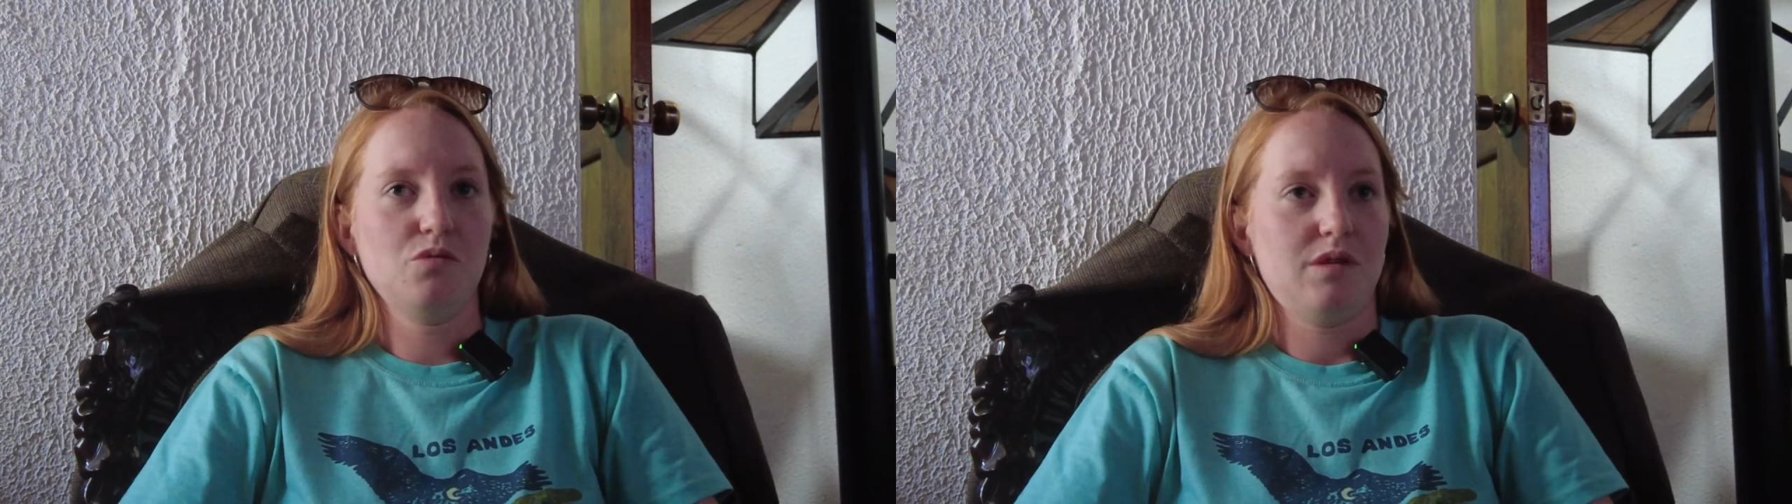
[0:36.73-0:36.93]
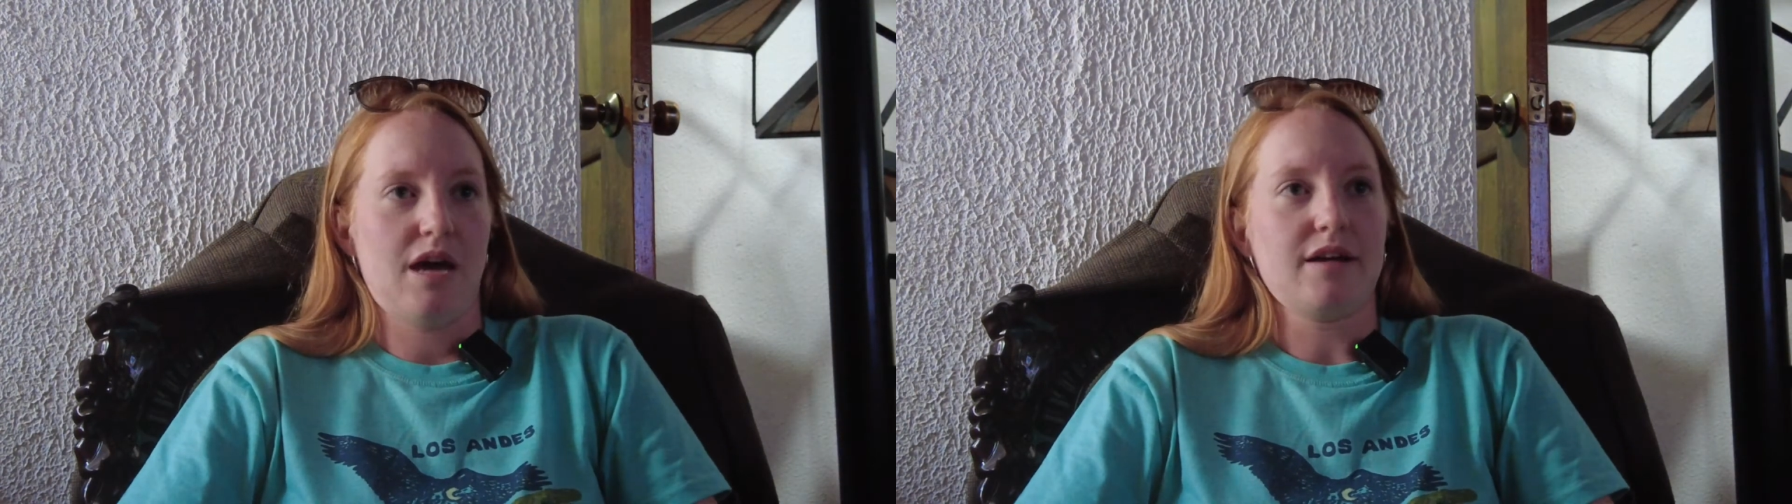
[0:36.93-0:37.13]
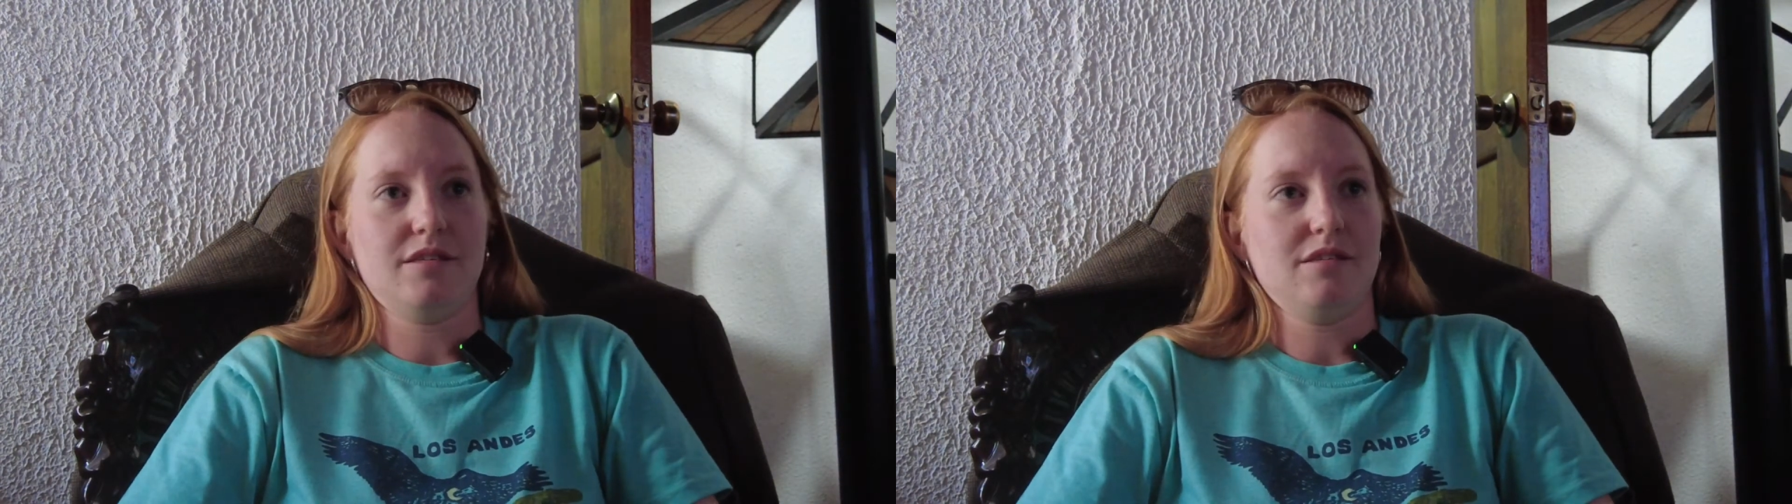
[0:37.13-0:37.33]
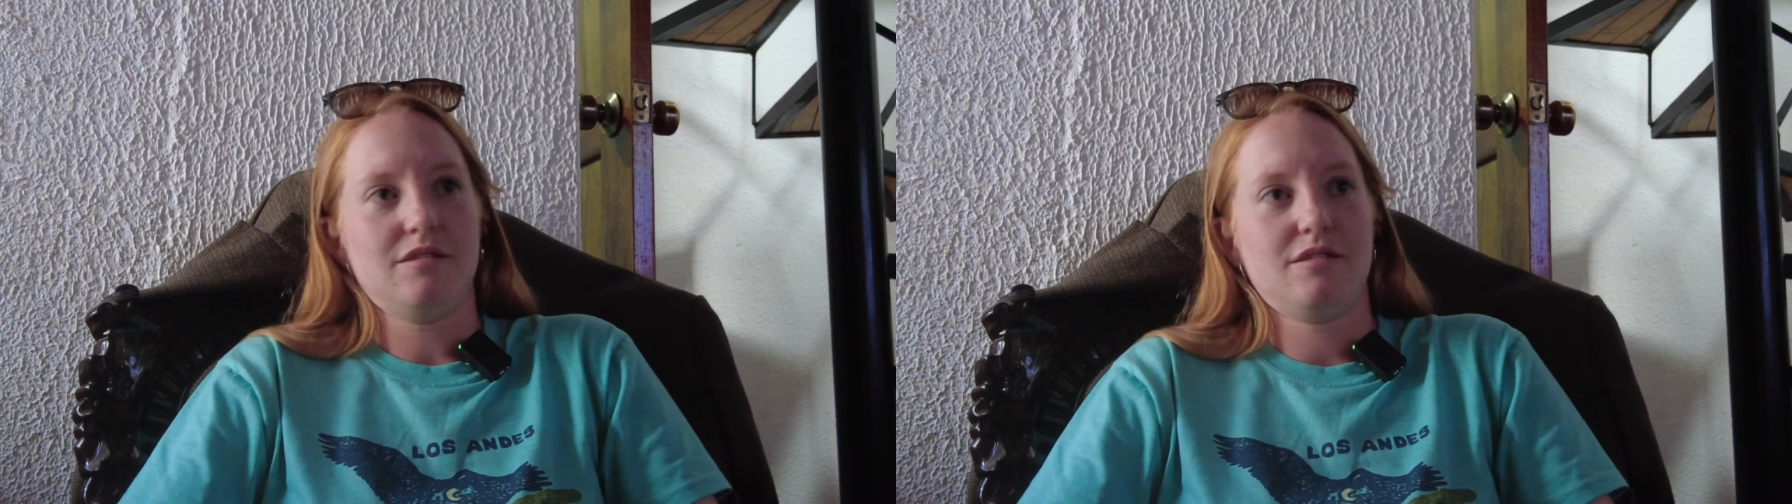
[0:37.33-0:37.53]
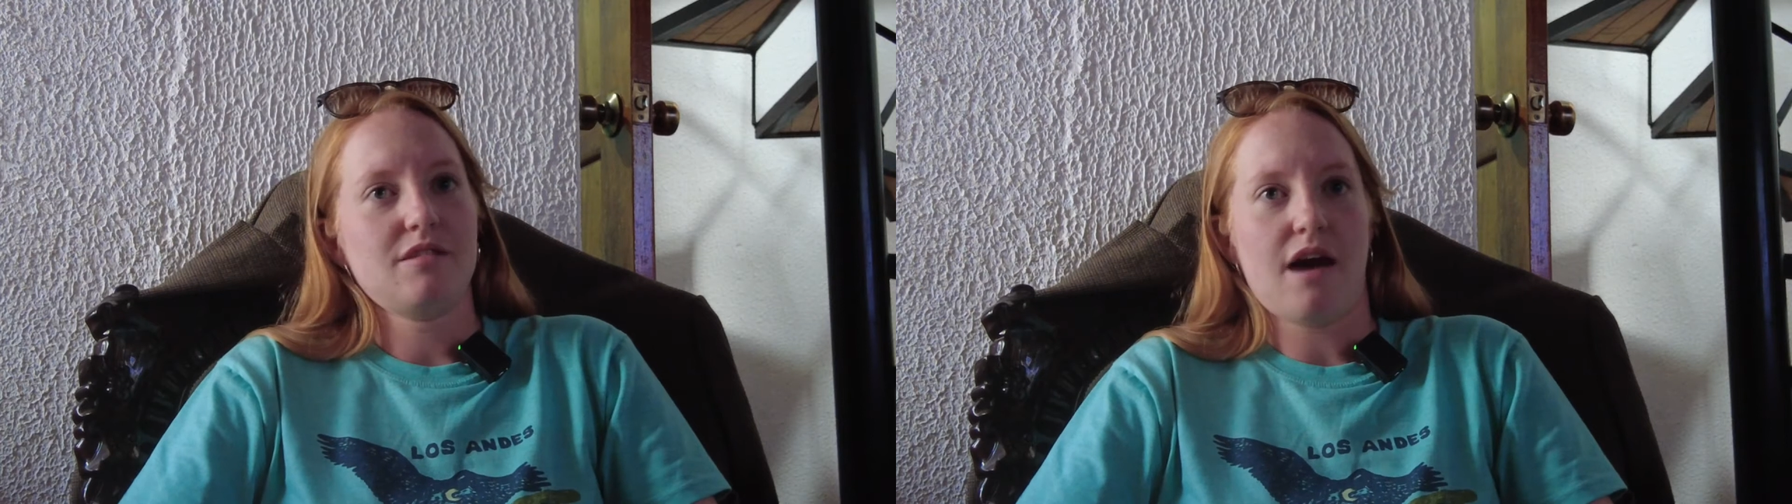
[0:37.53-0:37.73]

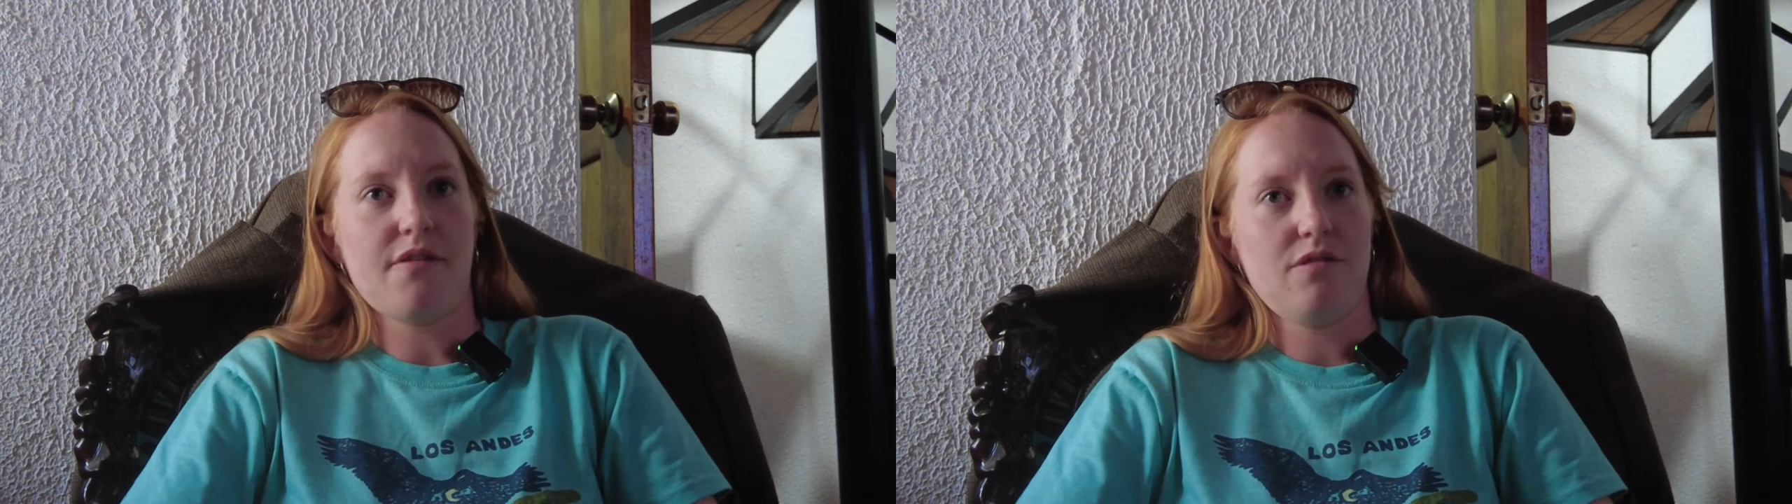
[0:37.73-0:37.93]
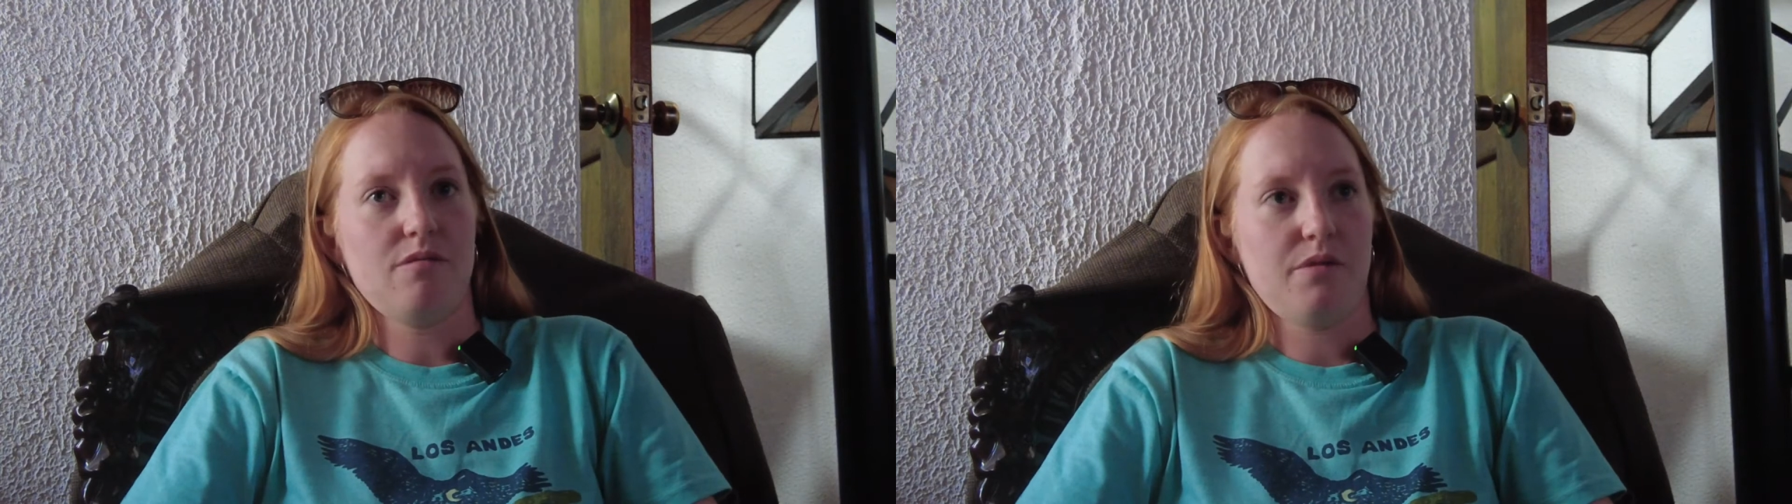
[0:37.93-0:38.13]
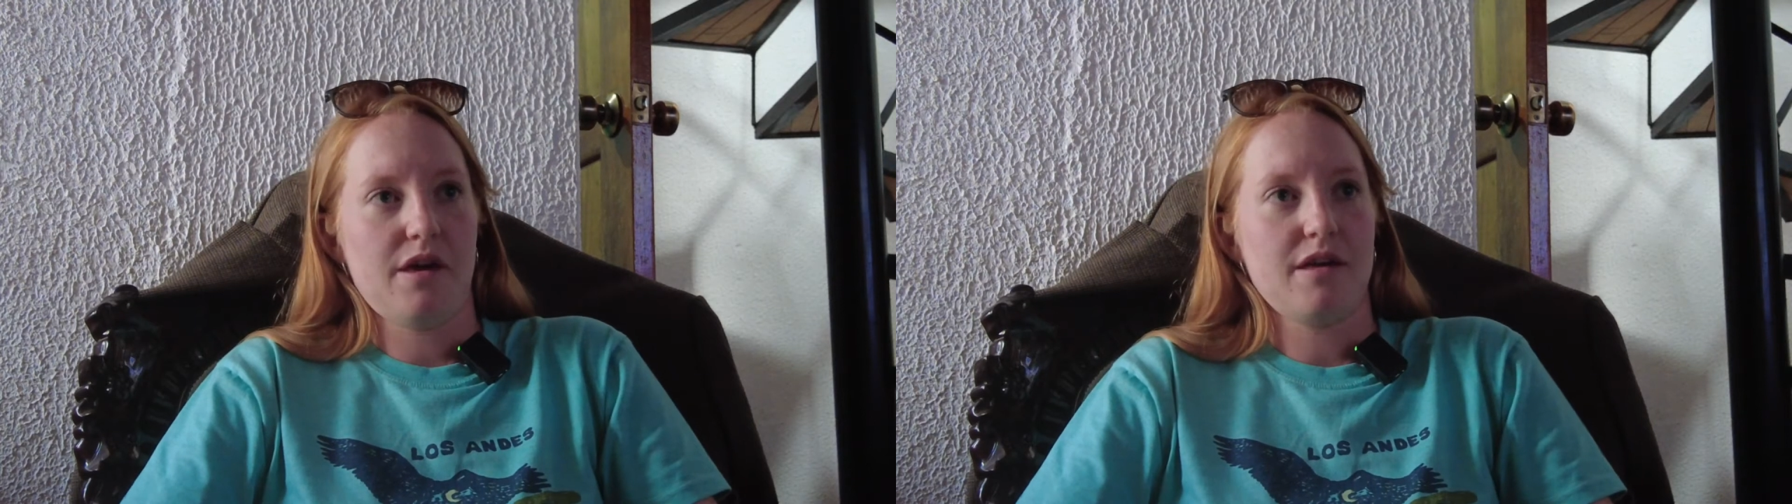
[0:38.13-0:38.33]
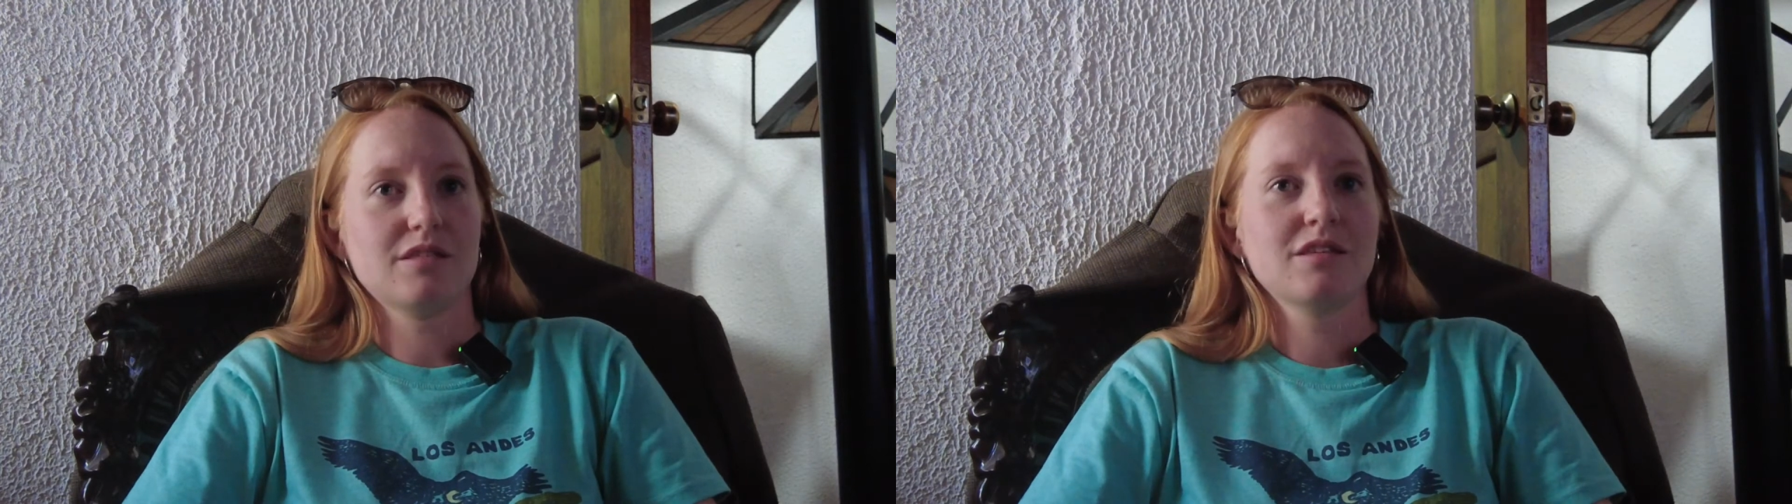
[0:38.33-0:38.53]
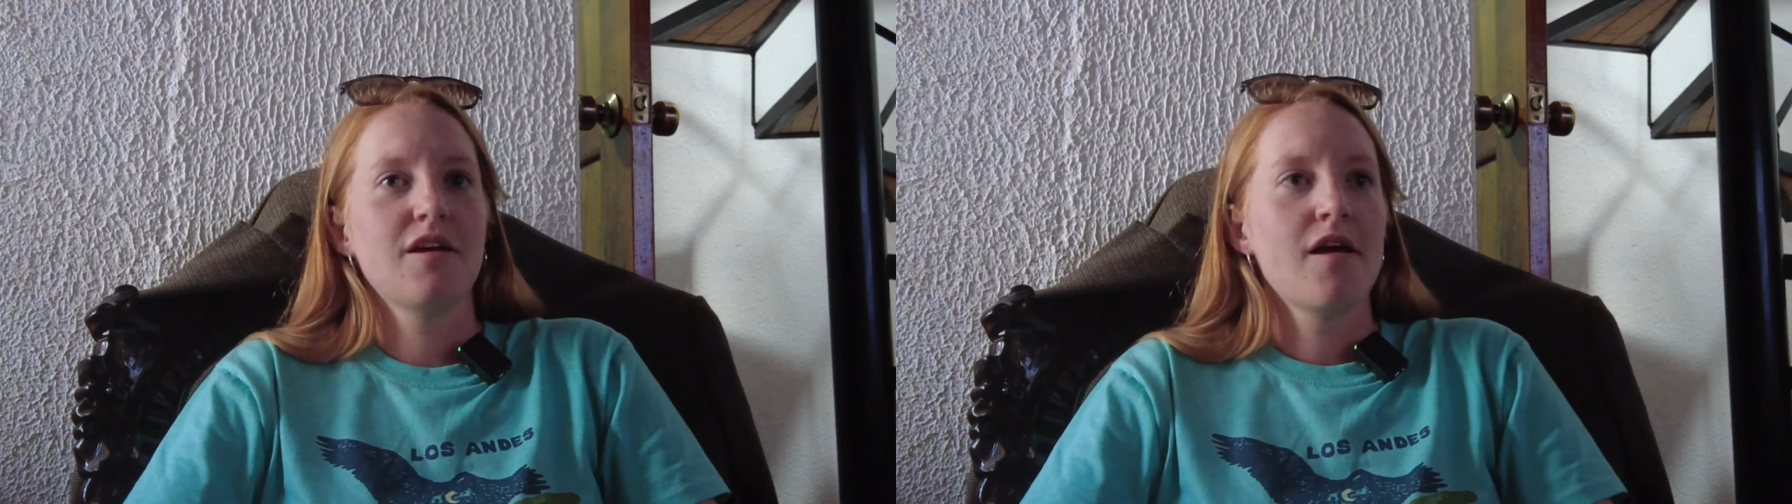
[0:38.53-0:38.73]
taxis at the place.